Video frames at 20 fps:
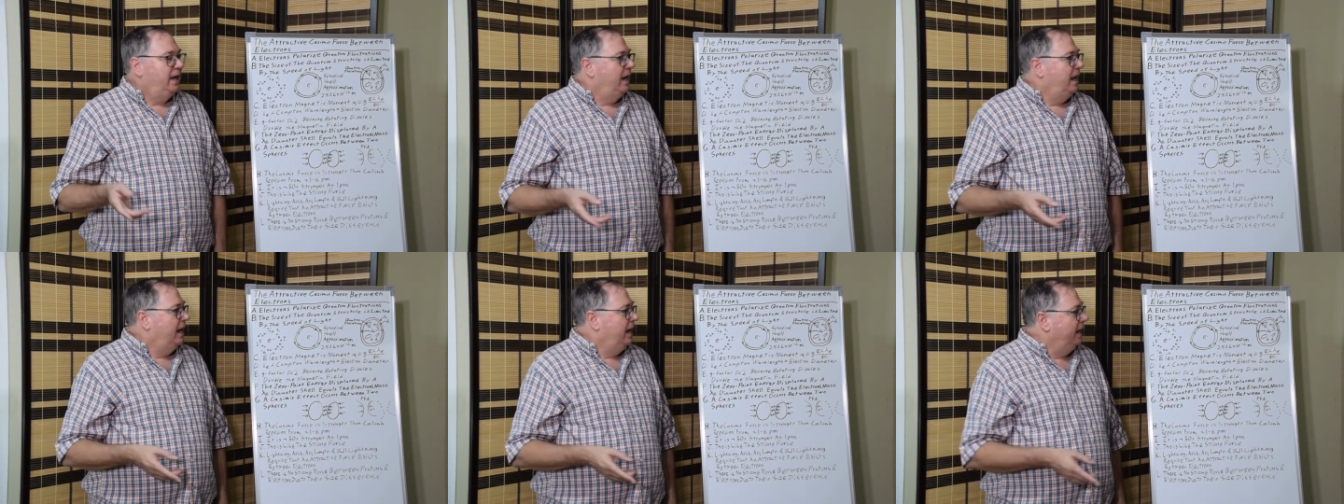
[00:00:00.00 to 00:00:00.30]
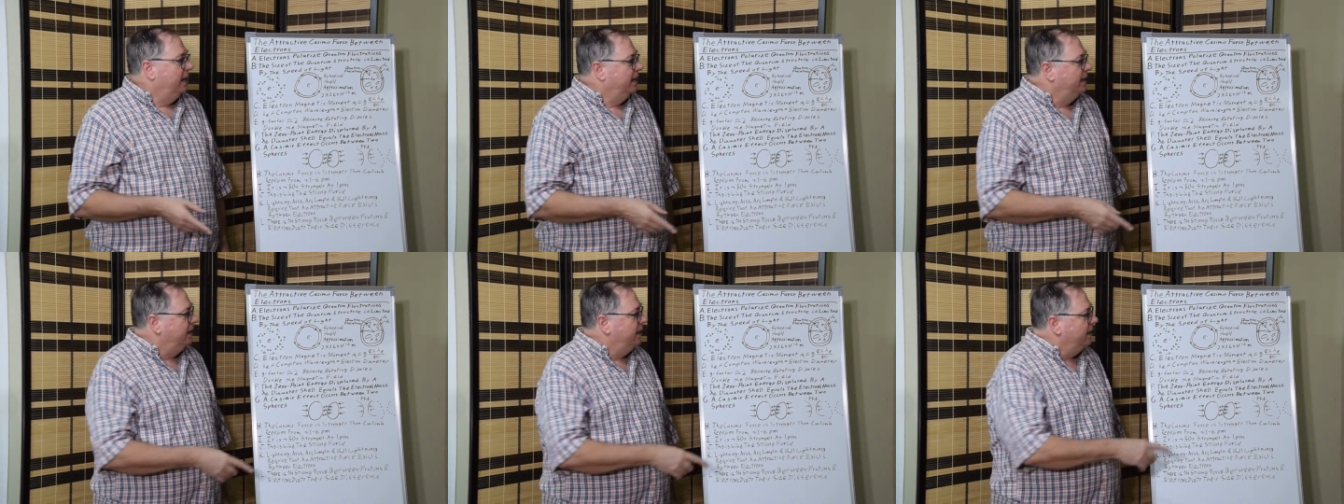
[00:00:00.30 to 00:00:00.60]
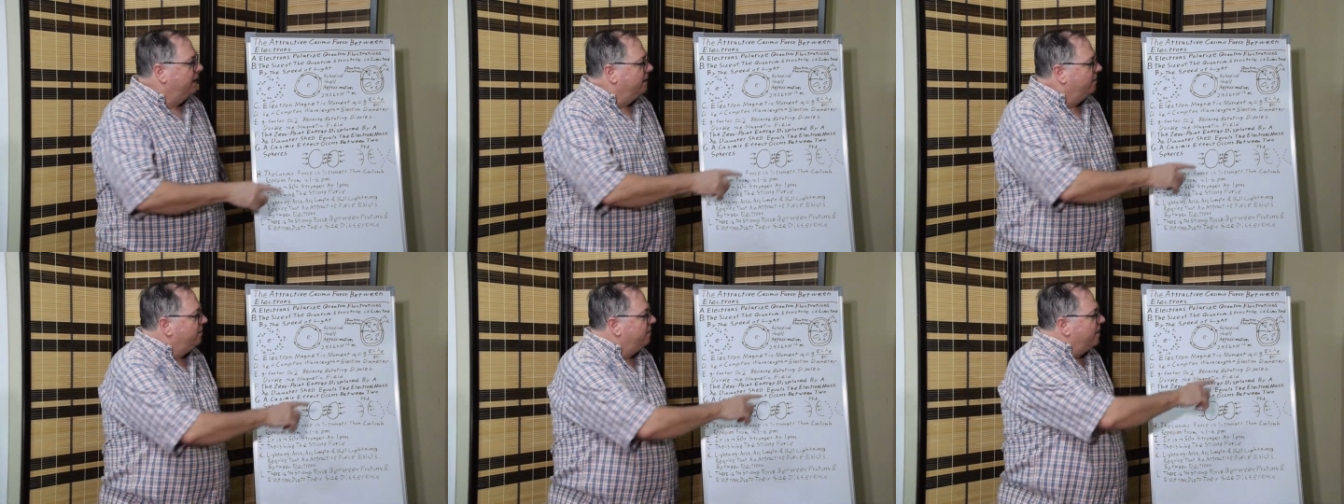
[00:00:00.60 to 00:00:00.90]
and
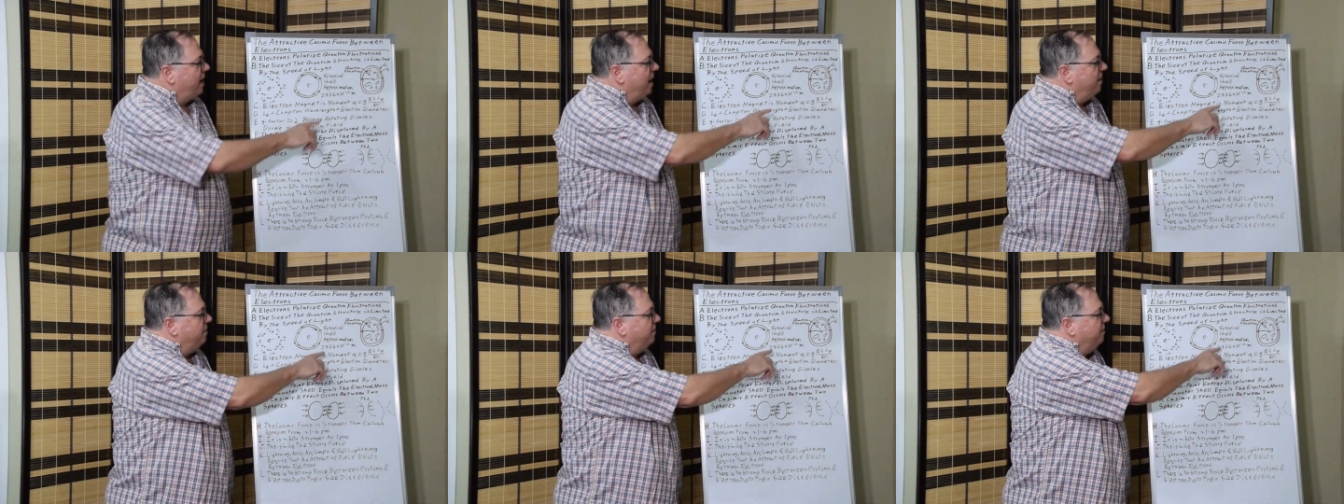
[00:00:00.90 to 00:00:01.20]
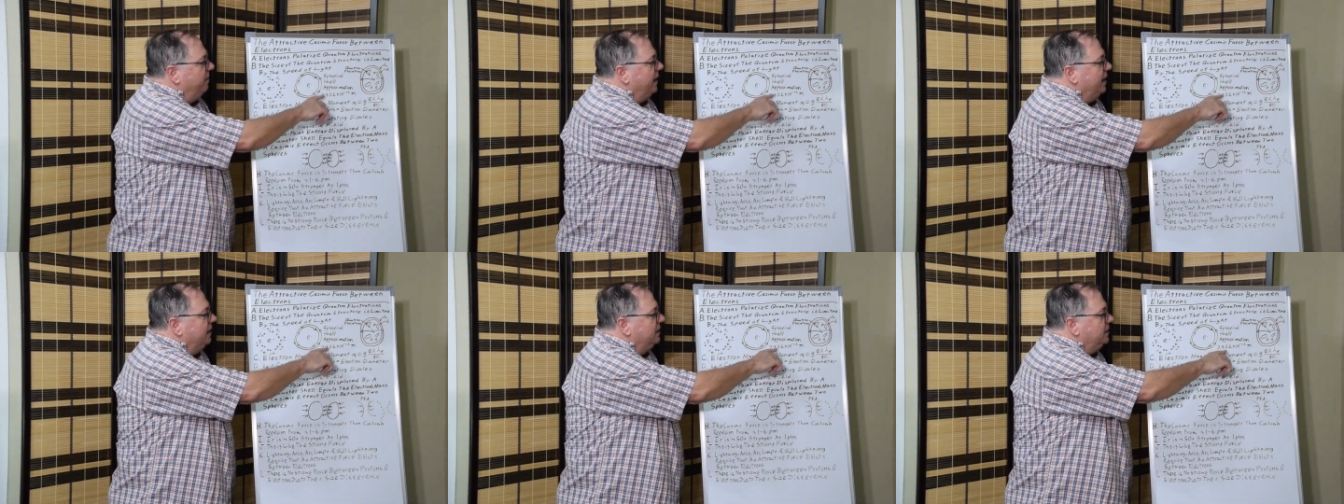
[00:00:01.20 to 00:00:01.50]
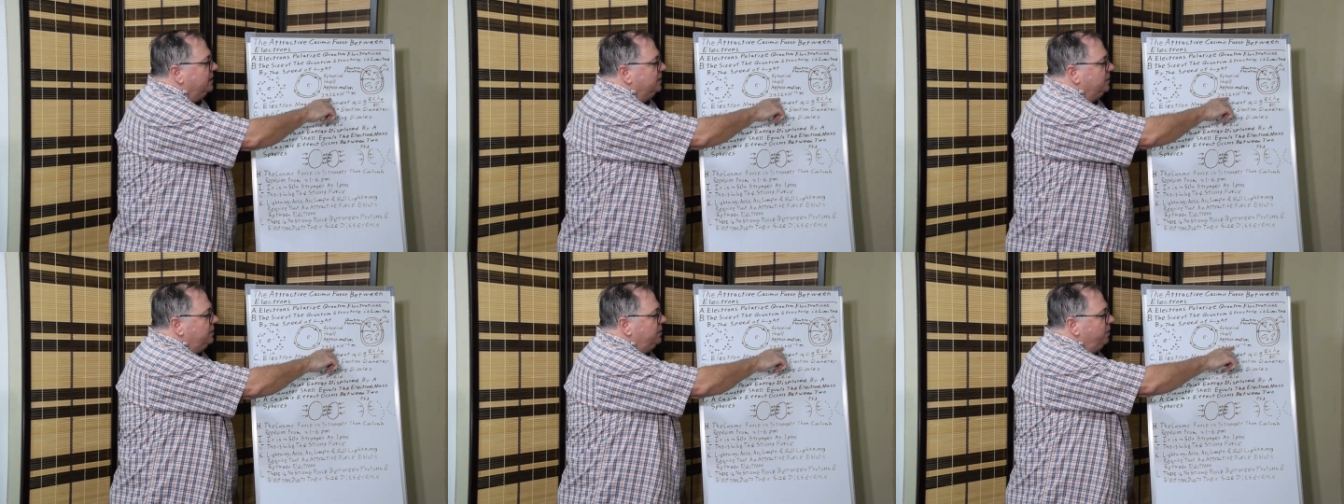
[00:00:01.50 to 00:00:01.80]
the Compton
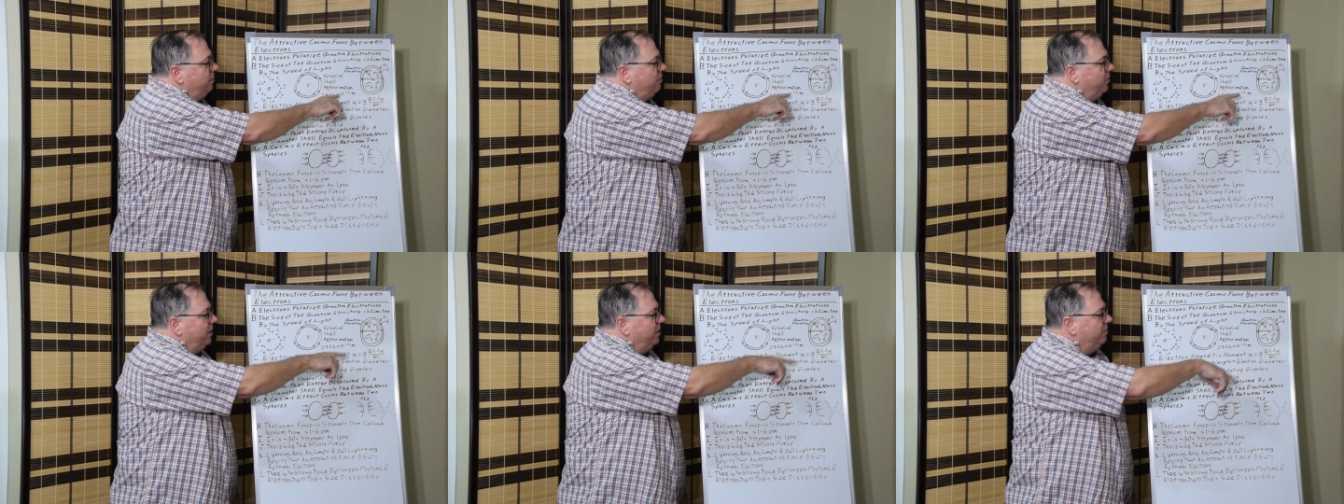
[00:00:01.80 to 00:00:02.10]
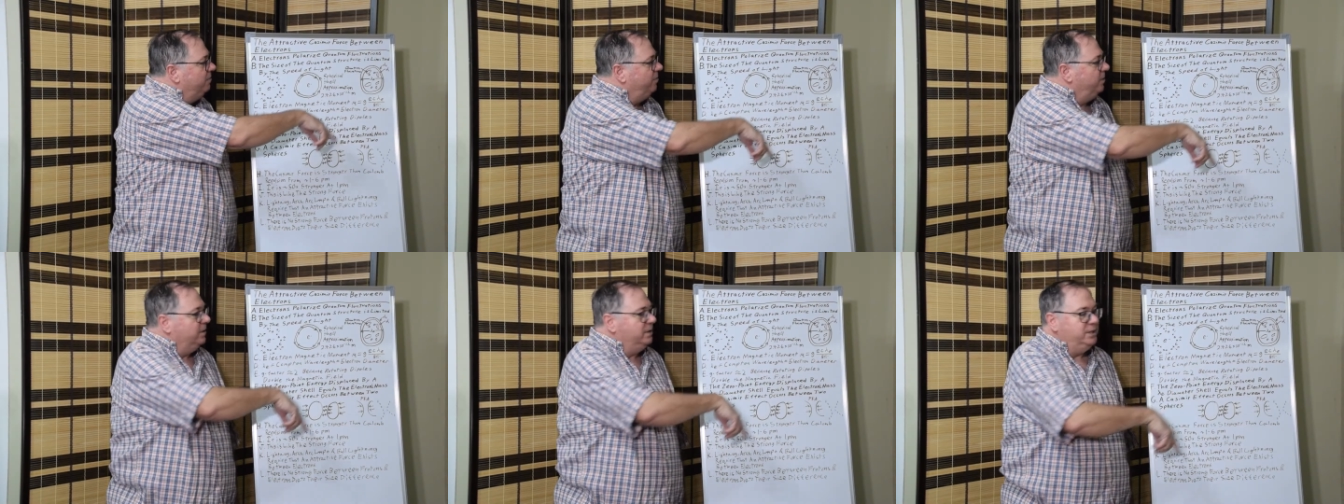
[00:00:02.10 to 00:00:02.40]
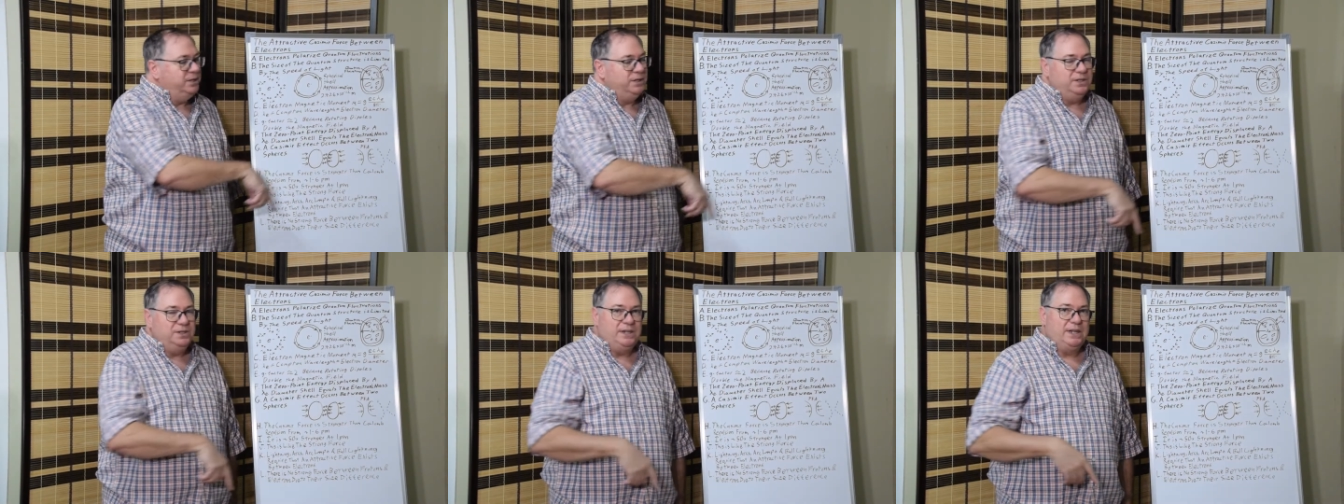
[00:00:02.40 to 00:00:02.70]
radius is
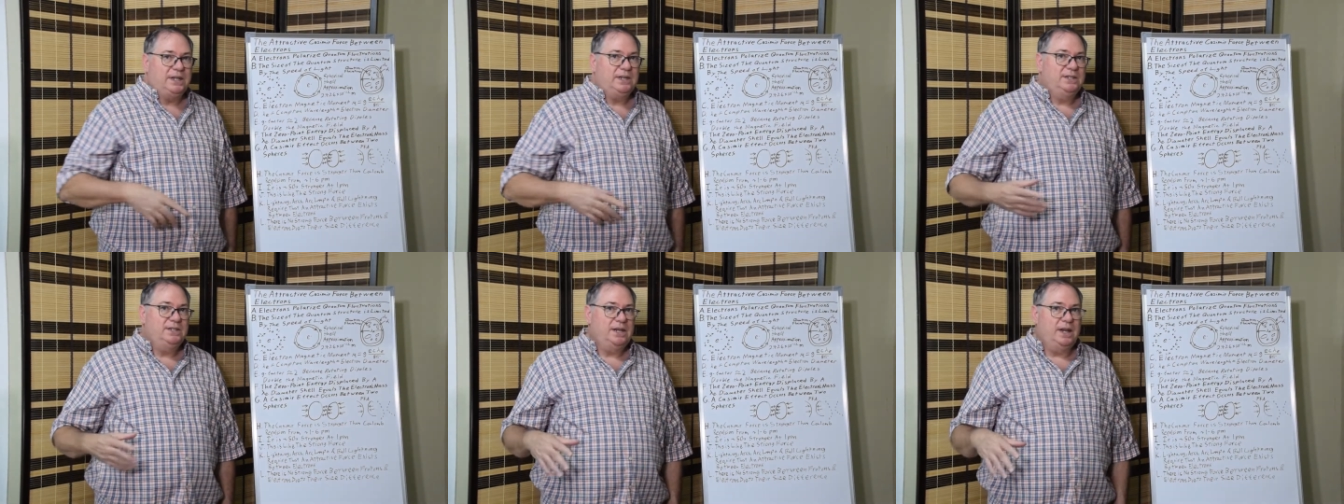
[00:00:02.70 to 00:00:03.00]
2.426